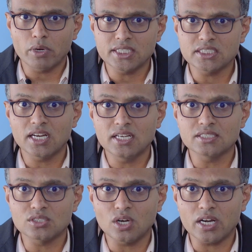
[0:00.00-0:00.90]
my child
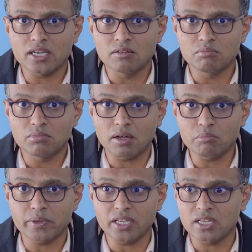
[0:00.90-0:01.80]
is not
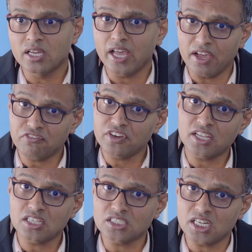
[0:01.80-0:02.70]
plumpy. Every
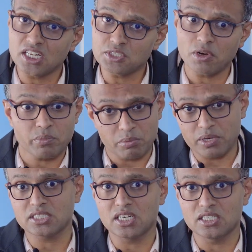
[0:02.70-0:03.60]
other child is plumpy,
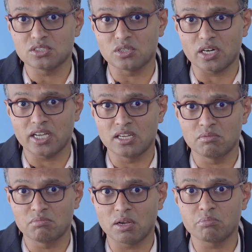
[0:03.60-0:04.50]
my child is not
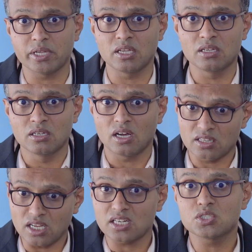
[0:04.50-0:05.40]
plumpy.
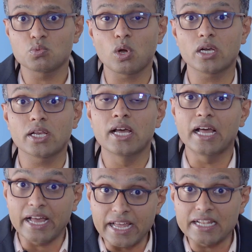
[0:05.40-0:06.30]
And that is what
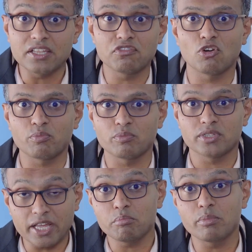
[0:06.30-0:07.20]
healthy for
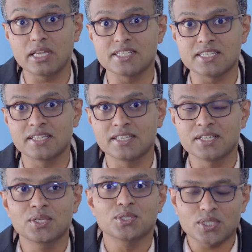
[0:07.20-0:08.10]
them means.
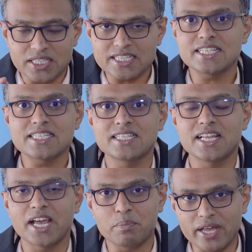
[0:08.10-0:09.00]
So this is
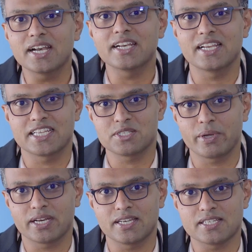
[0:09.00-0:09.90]
a parental
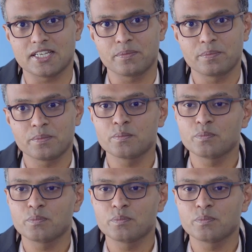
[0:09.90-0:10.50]
expectation.